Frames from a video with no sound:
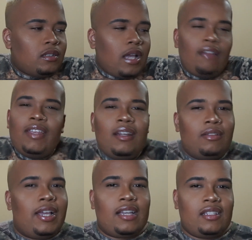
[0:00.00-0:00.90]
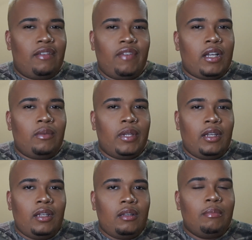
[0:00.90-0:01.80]
I really don't think I can say fucking with
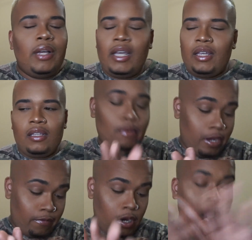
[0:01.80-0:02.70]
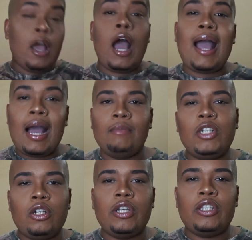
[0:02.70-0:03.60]
it. But whatever. I'm gonna
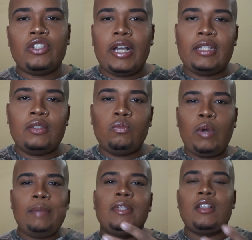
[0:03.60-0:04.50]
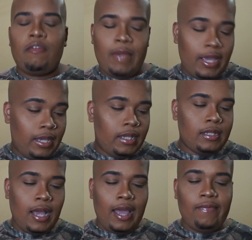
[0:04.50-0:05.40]
go get dressed. Wipe this off my hands.
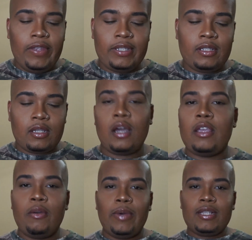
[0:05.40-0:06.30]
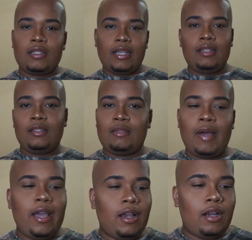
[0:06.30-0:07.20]
I have this Kanye West
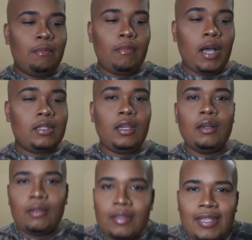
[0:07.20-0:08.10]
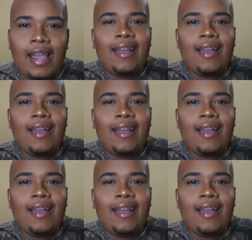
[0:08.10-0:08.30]
inspired Mossy Oats